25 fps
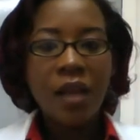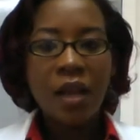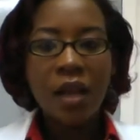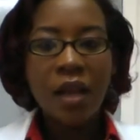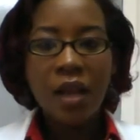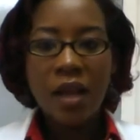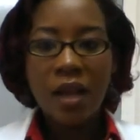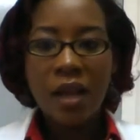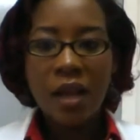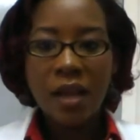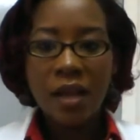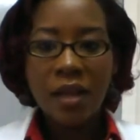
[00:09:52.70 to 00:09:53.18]

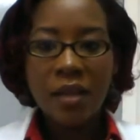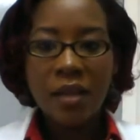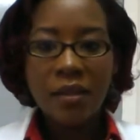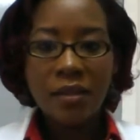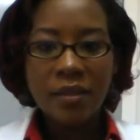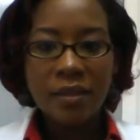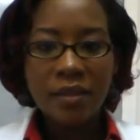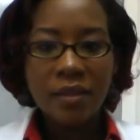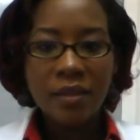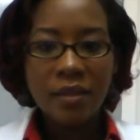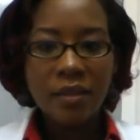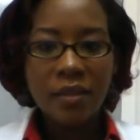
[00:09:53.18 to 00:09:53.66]

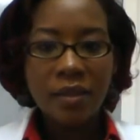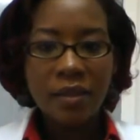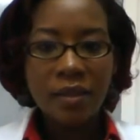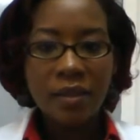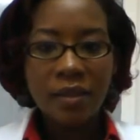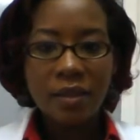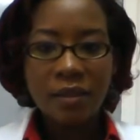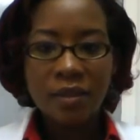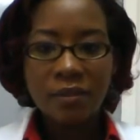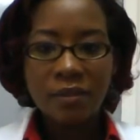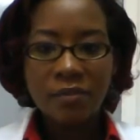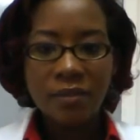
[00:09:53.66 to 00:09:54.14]
and
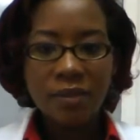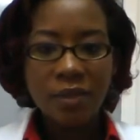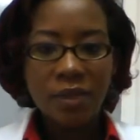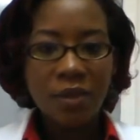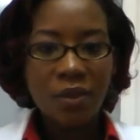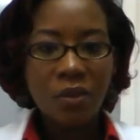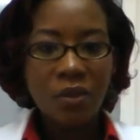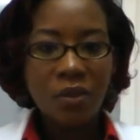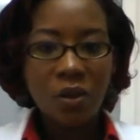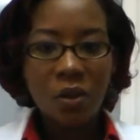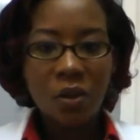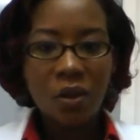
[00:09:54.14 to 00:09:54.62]
the
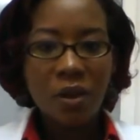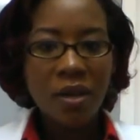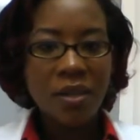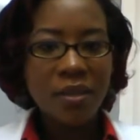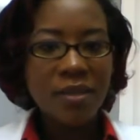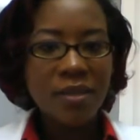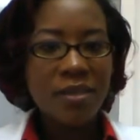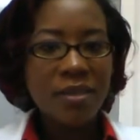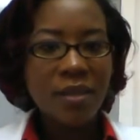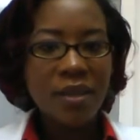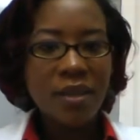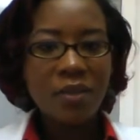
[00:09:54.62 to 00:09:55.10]
Lord
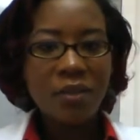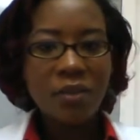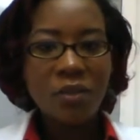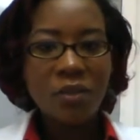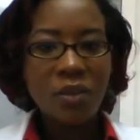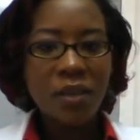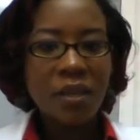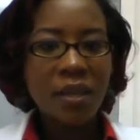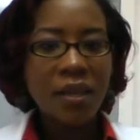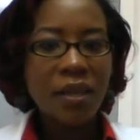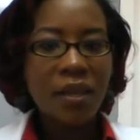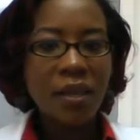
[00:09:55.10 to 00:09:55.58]
said,
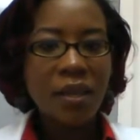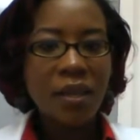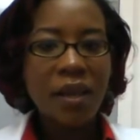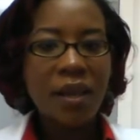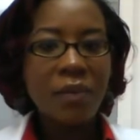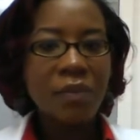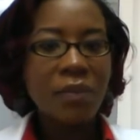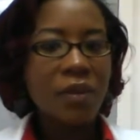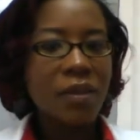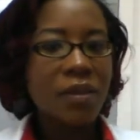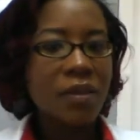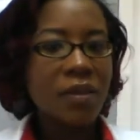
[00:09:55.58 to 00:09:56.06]
okay,
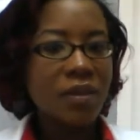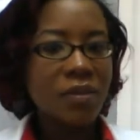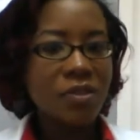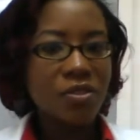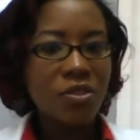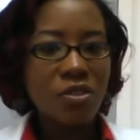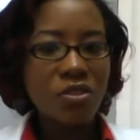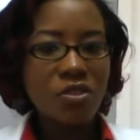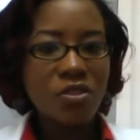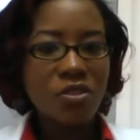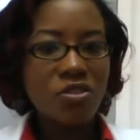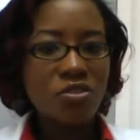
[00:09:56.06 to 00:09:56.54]
I'm going to
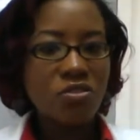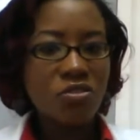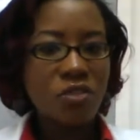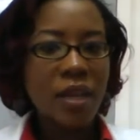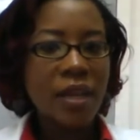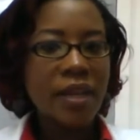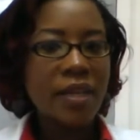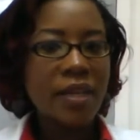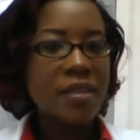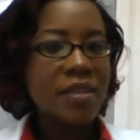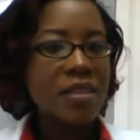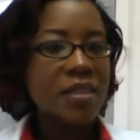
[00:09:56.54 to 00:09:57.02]
just
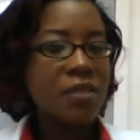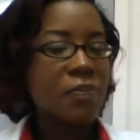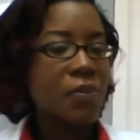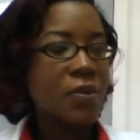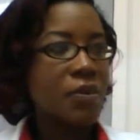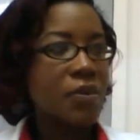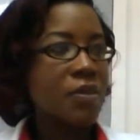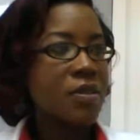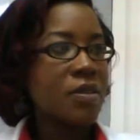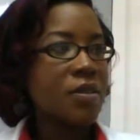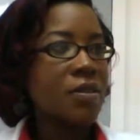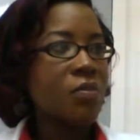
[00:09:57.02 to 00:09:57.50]
strike this
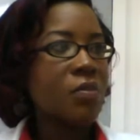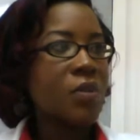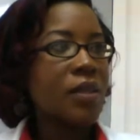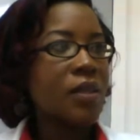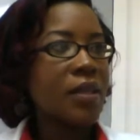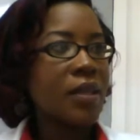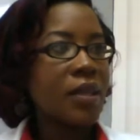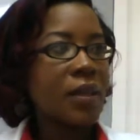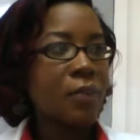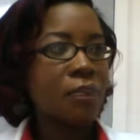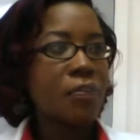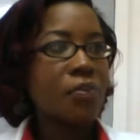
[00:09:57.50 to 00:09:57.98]
person
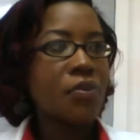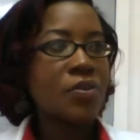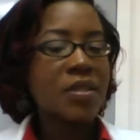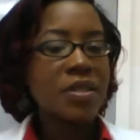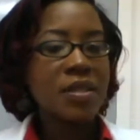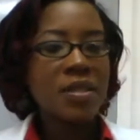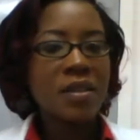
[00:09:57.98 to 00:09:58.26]
with leprosy.